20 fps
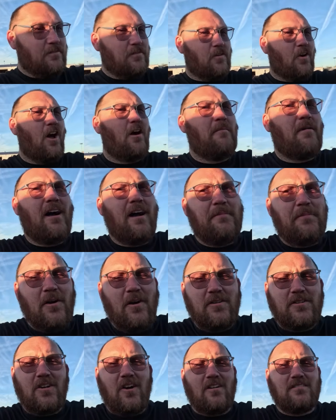for all my
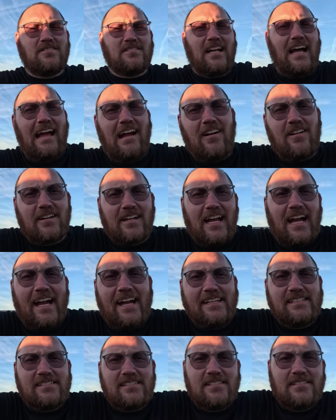ProCharger diehard
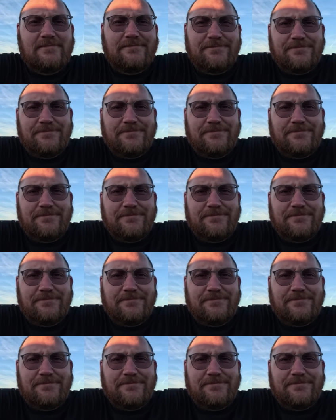guys,